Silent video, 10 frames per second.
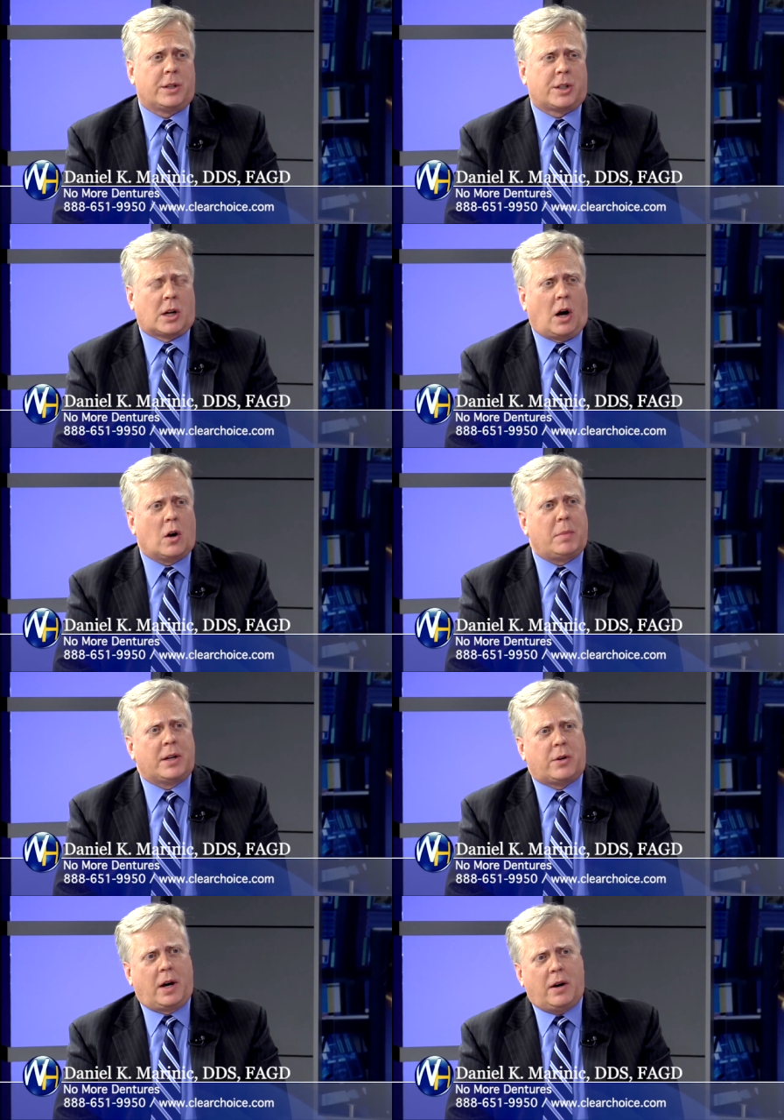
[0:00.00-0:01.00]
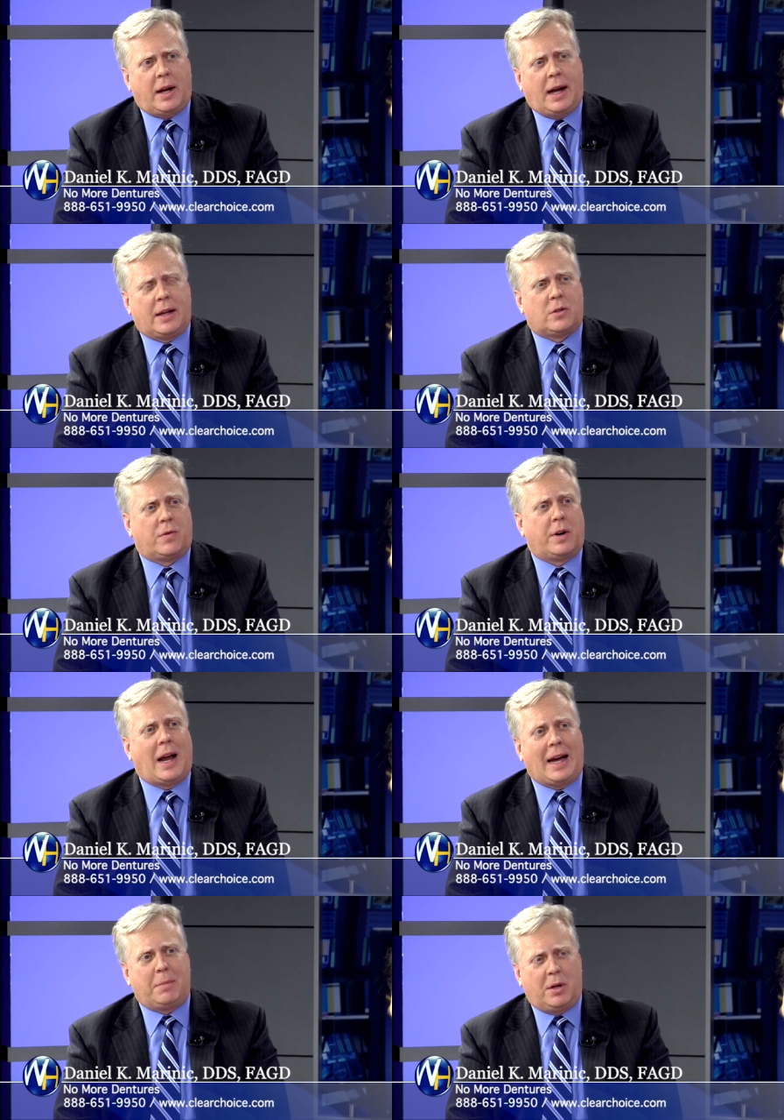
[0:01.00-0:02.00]
the Chicago metro area has over
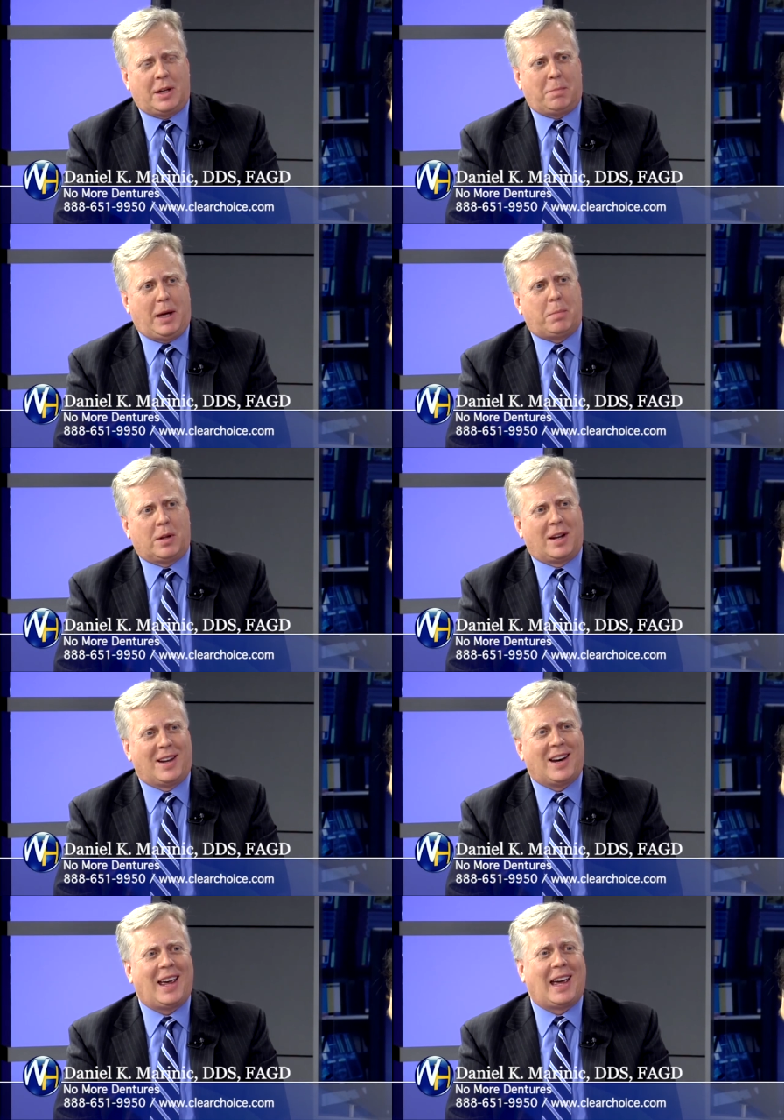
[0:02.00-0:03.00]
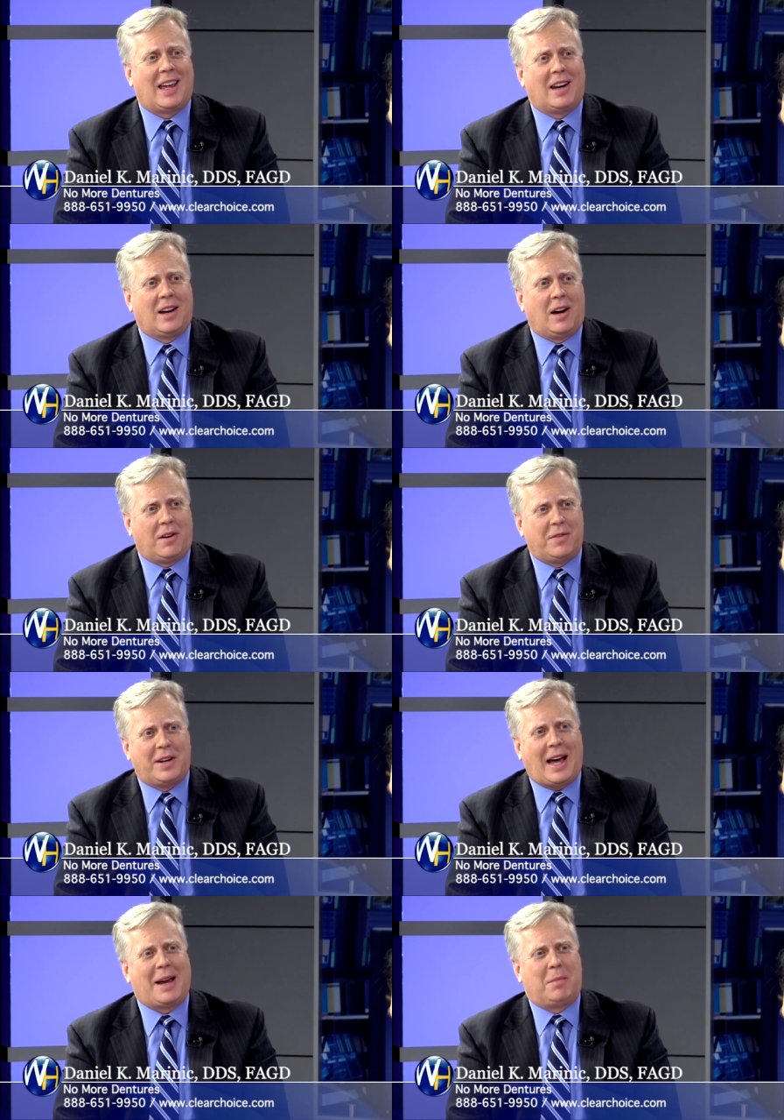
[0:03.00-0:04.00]
9 million people in it. And of the
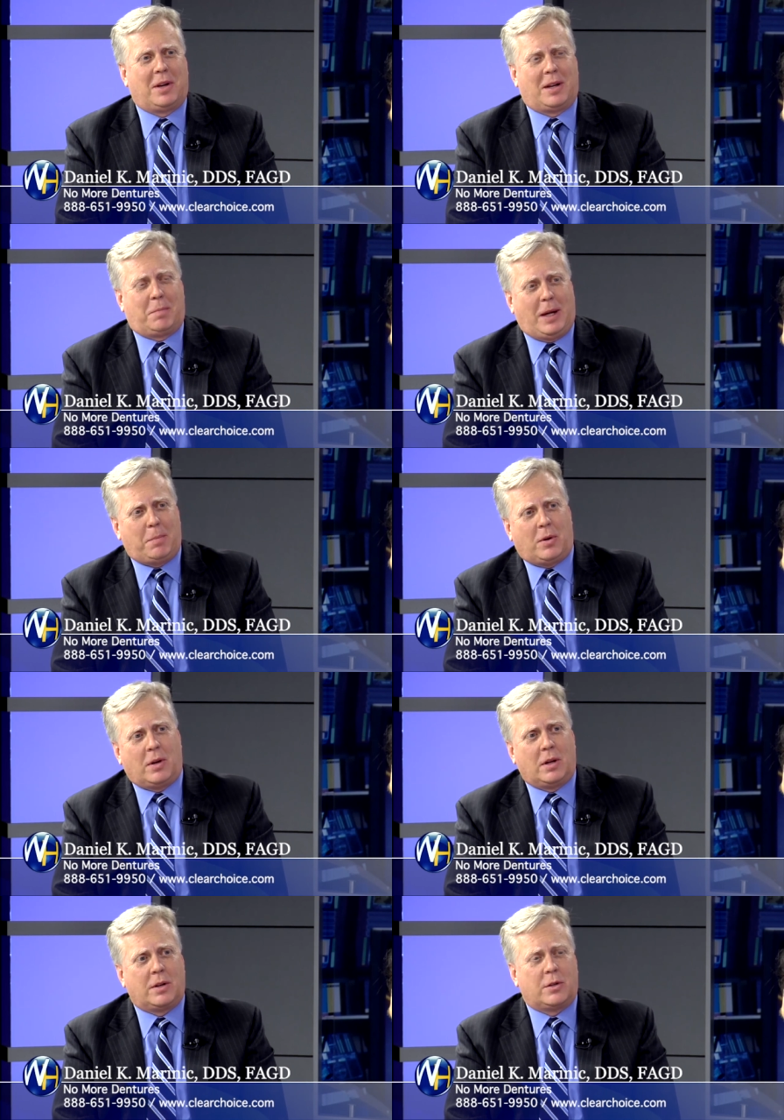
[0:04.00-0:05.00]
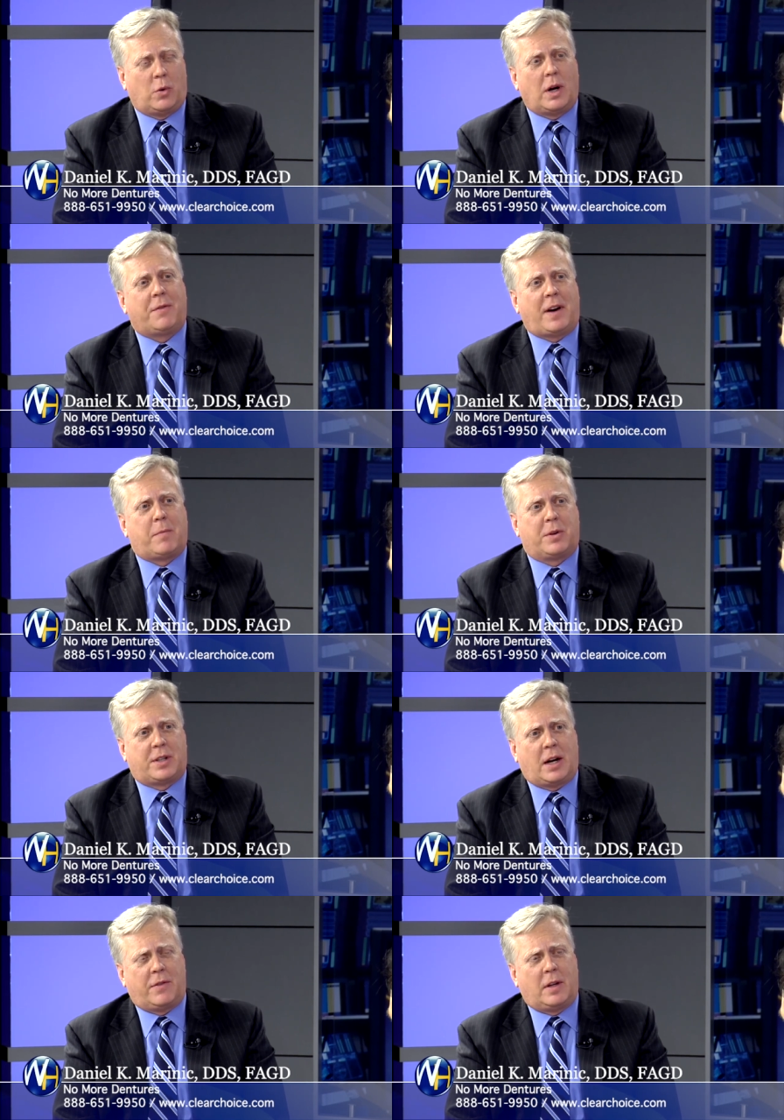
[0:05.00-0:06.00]
9 million people,
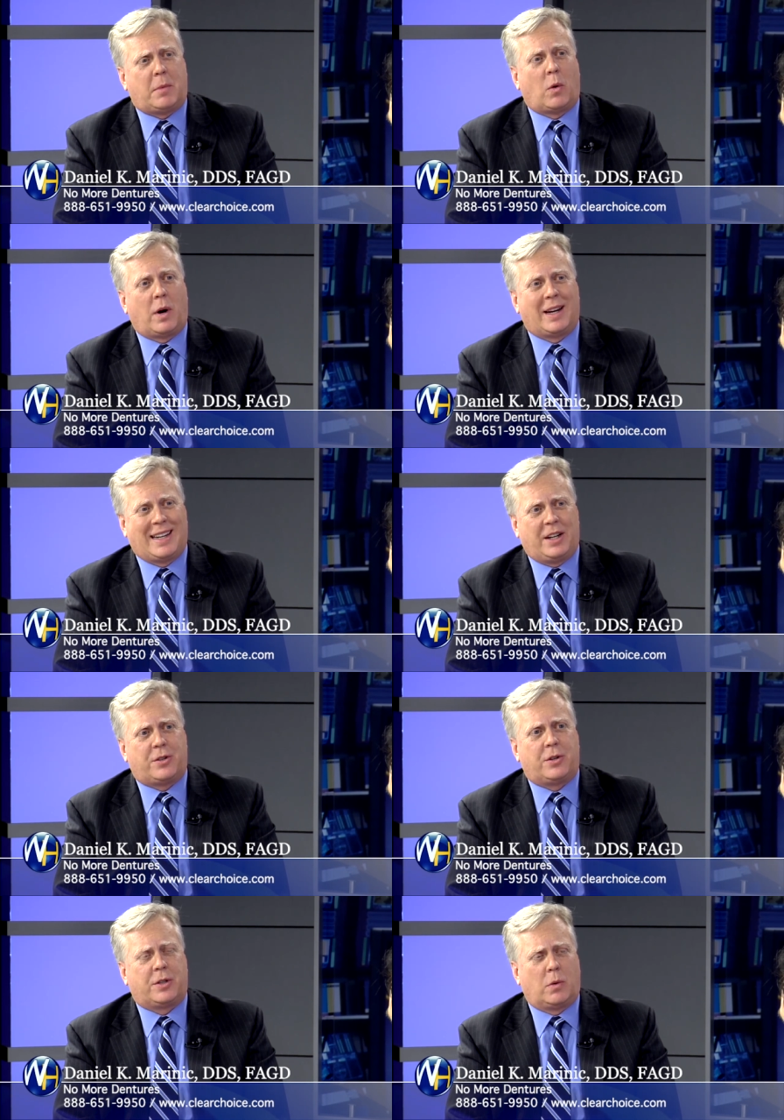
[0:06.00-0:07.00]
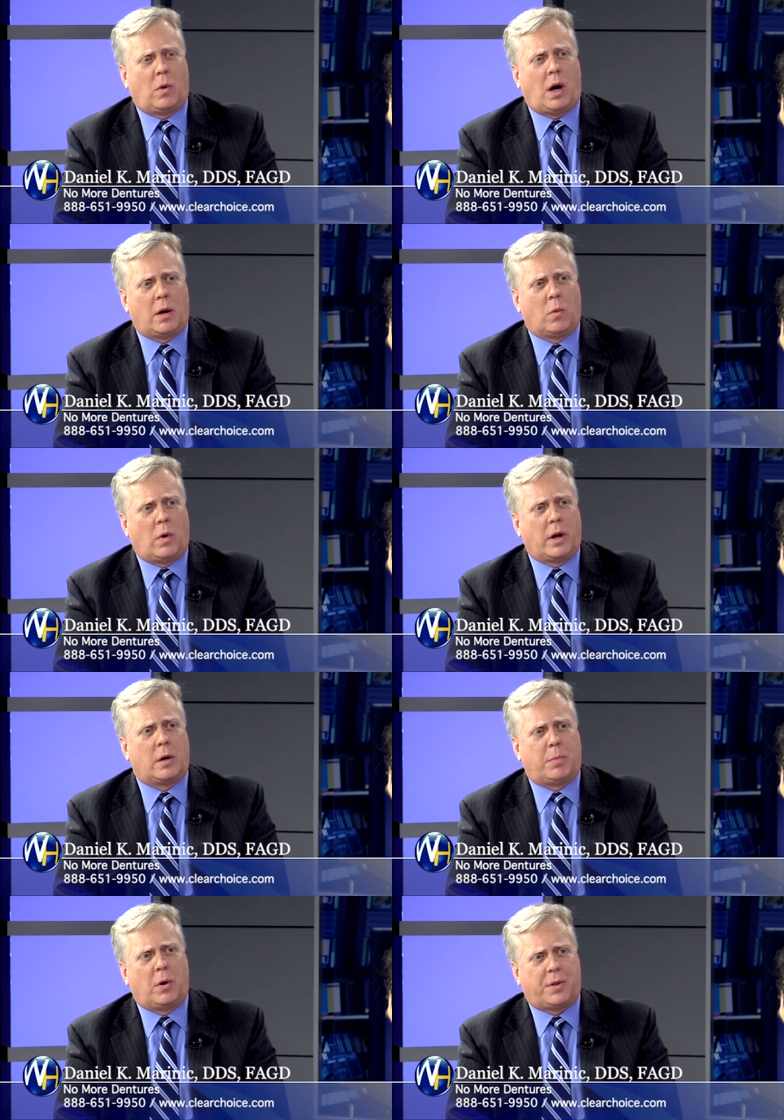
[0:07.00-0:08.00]
25% of them are wearing dentures in, on one or
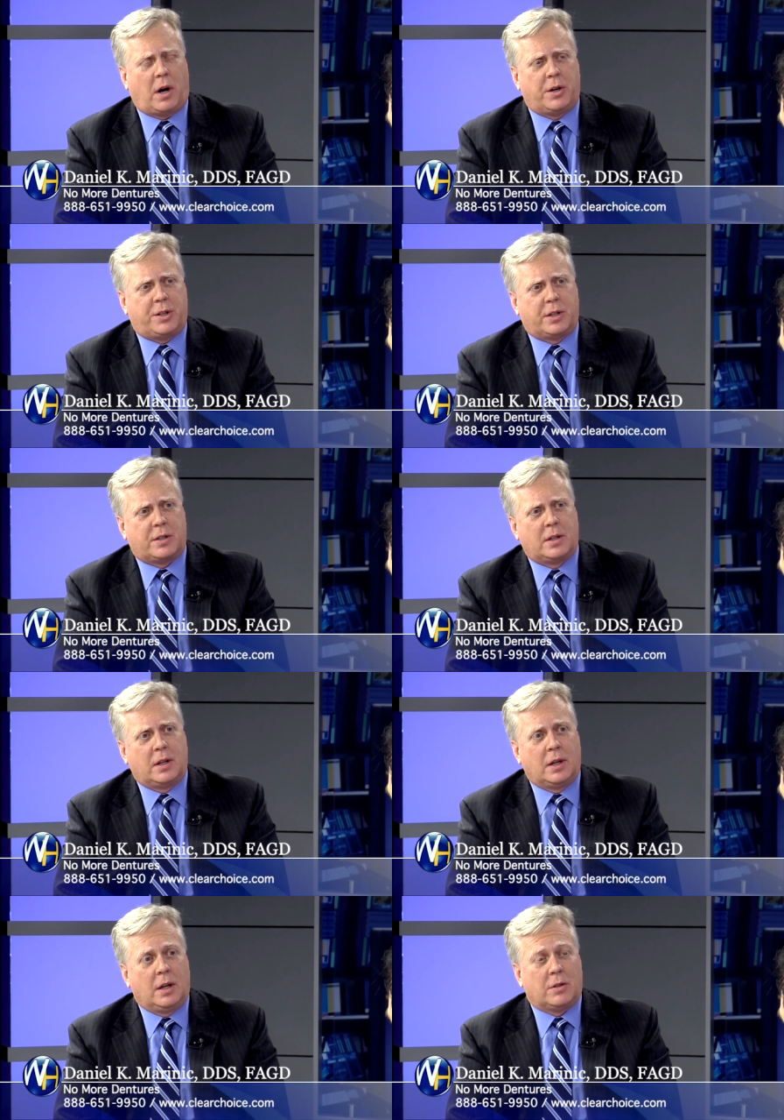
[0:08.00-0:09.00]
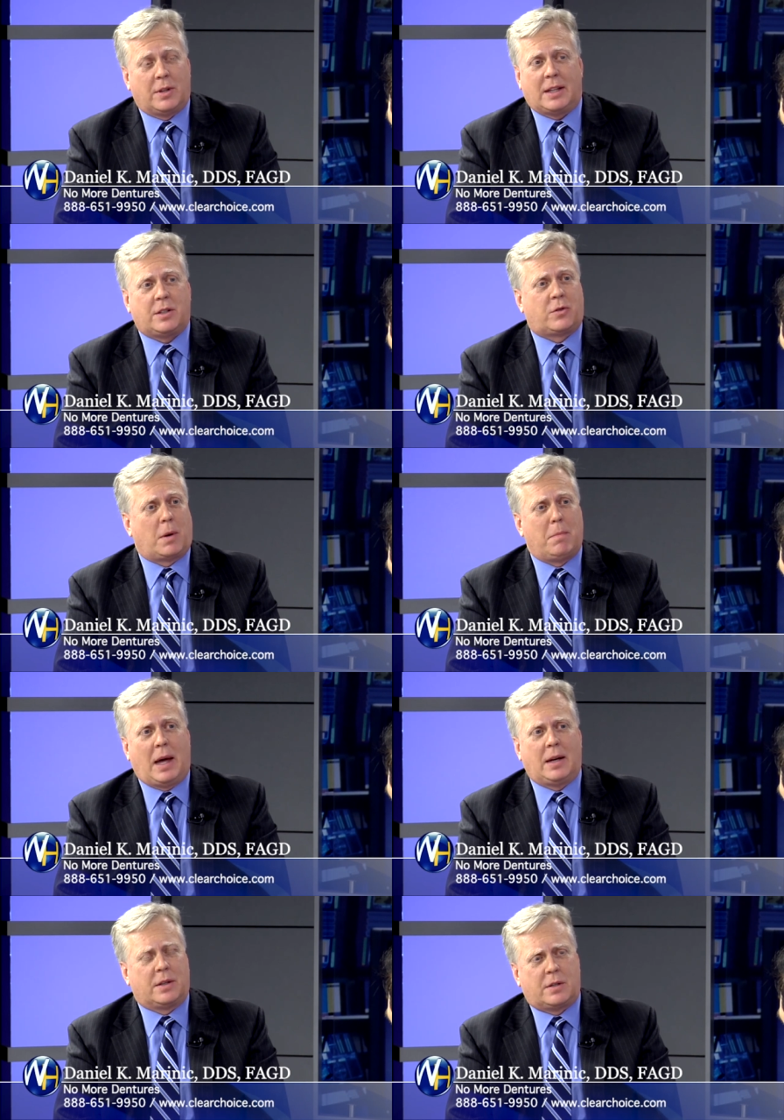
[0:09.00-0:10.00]
both arches. So that's wow. a
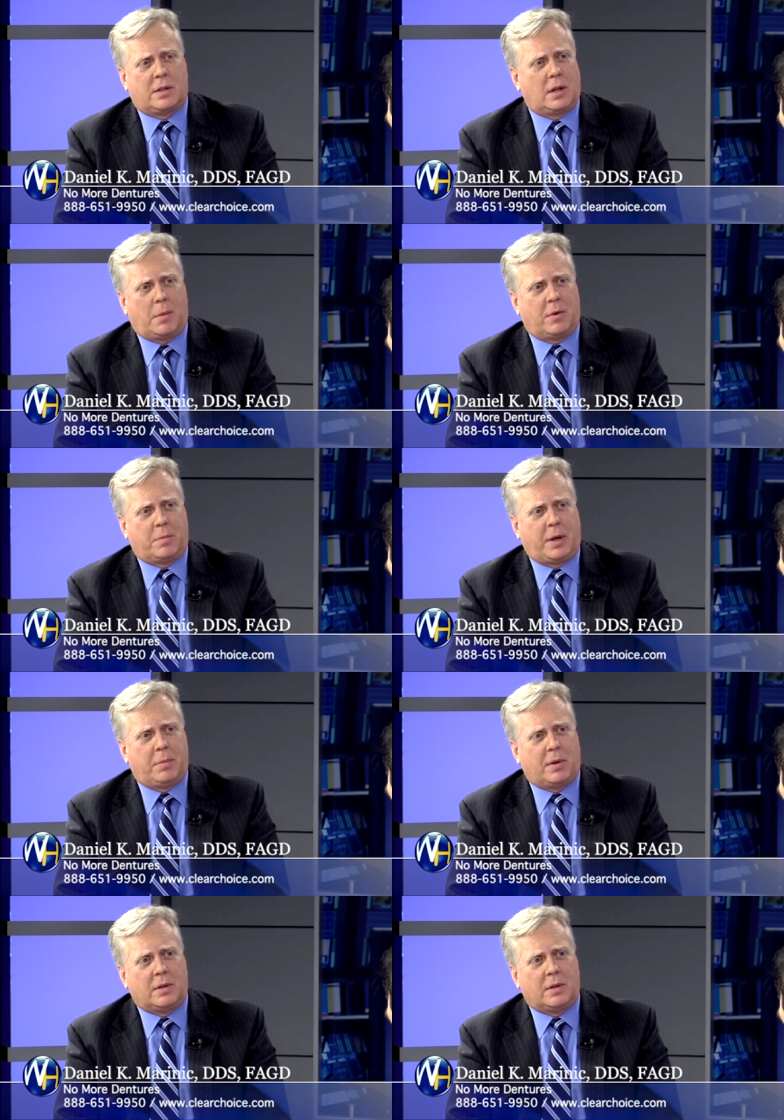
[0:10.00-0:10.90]
tremendous number of people.